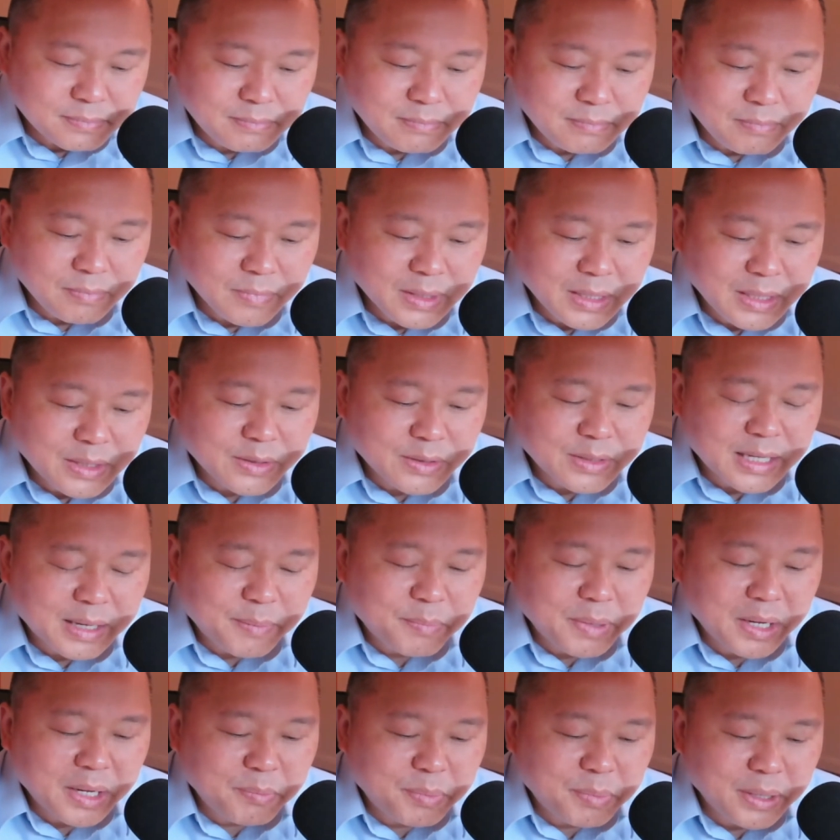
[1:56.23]
you know that
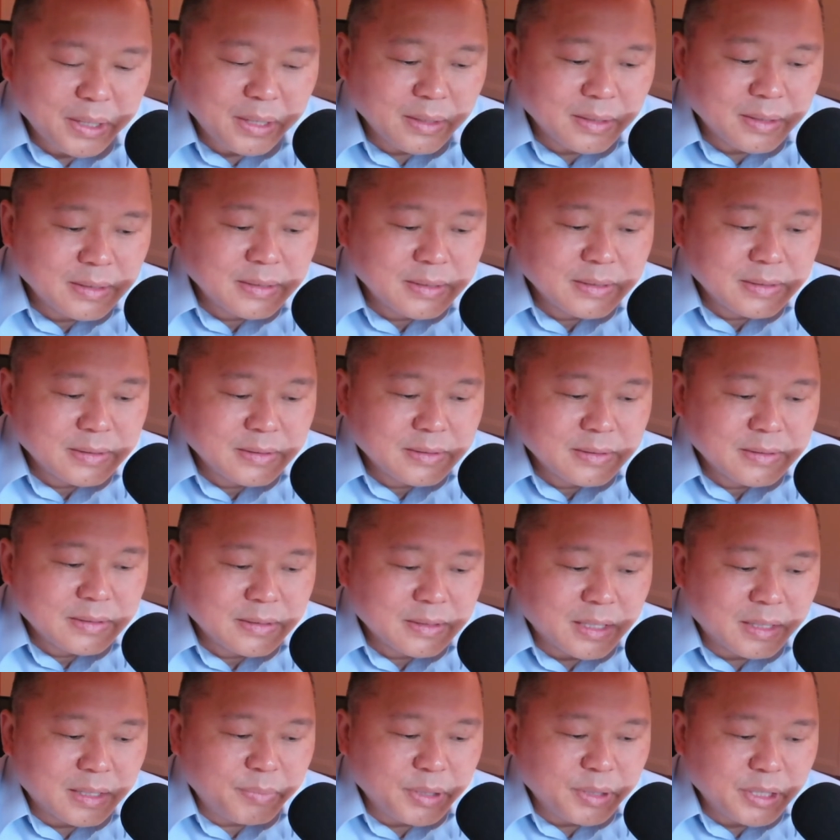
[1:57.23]
may be
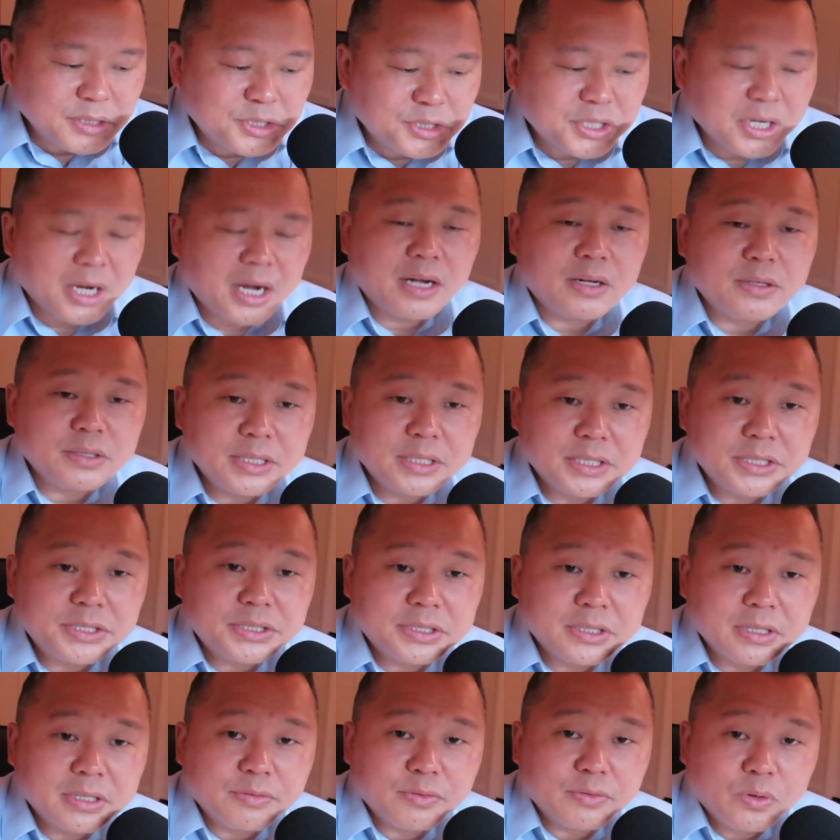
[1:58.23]
a bit childish,
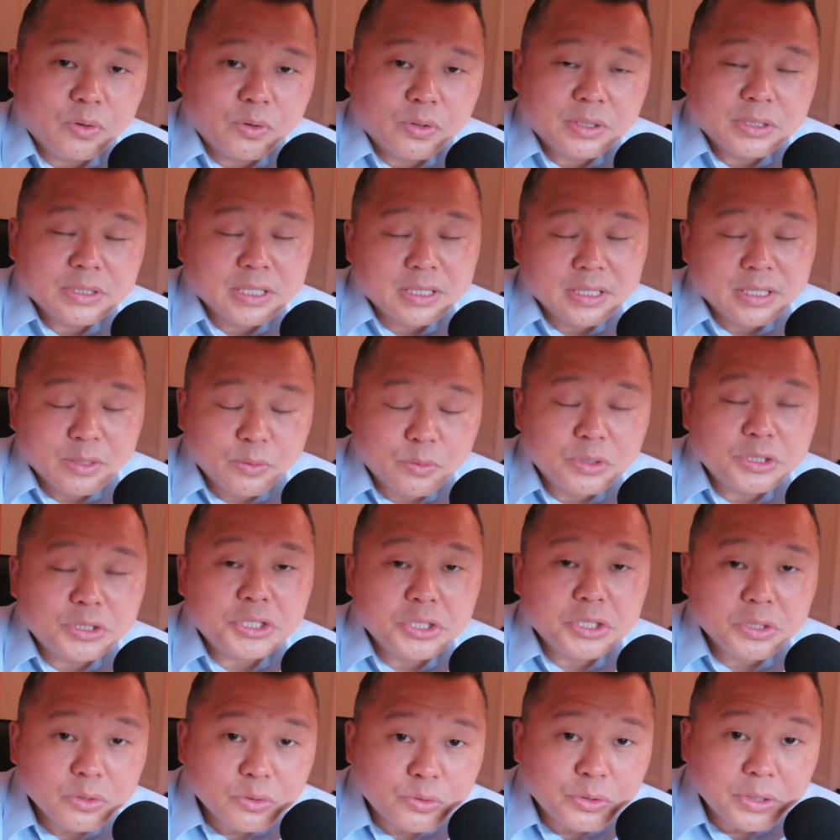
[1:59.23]
of course, if they were
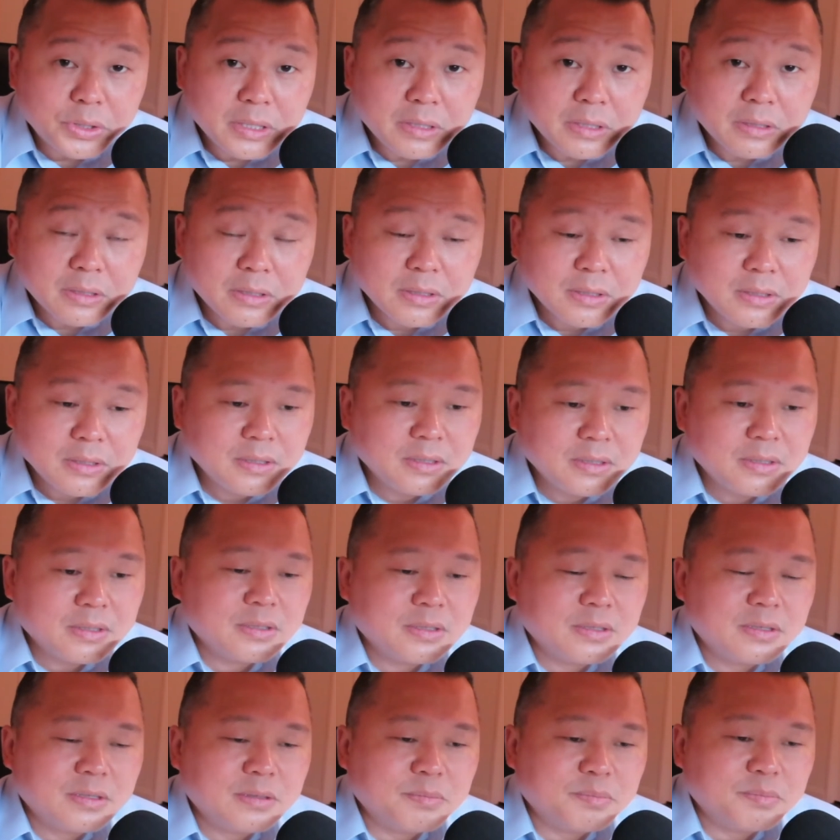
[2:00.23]
children,
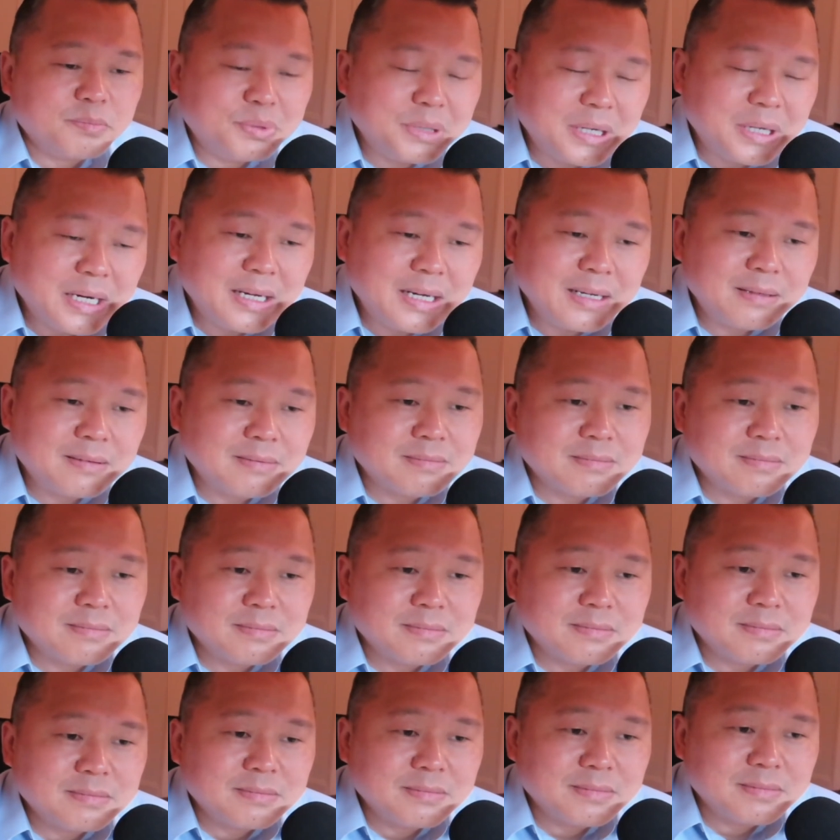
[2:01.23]
but
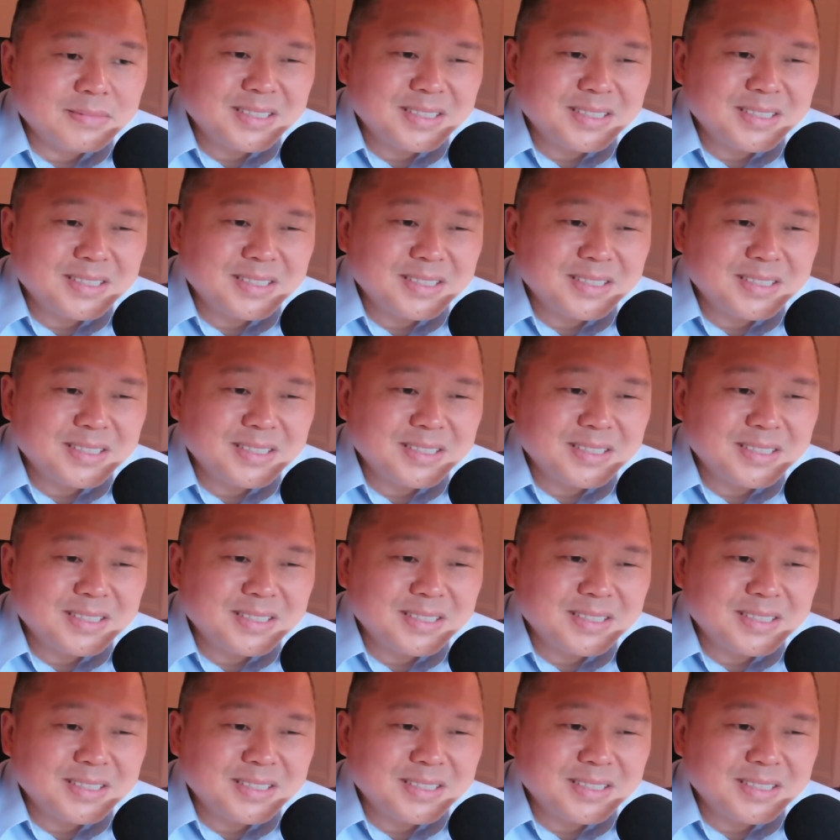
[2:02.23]
you